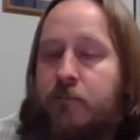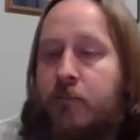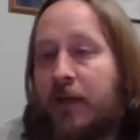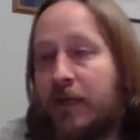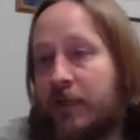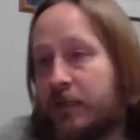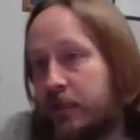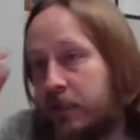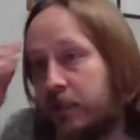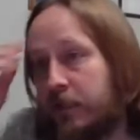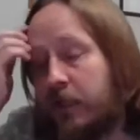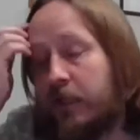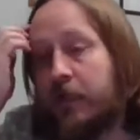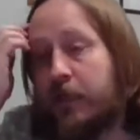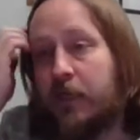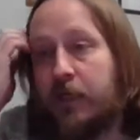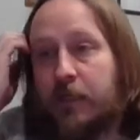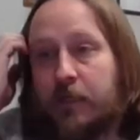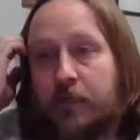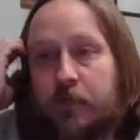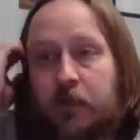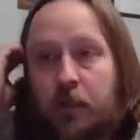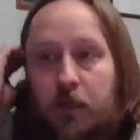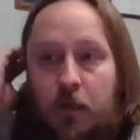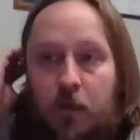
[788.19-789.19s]
by Sunday
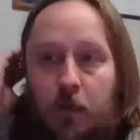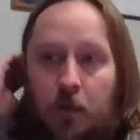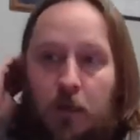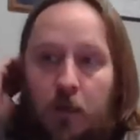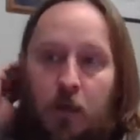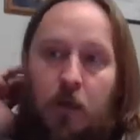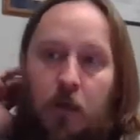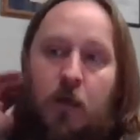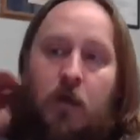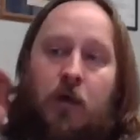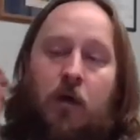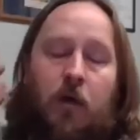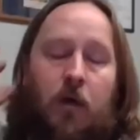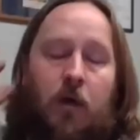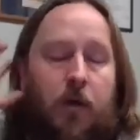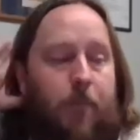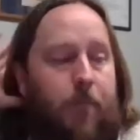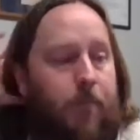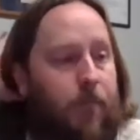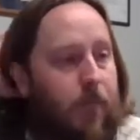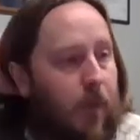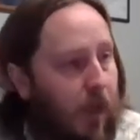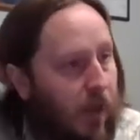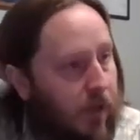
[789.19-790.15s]
night.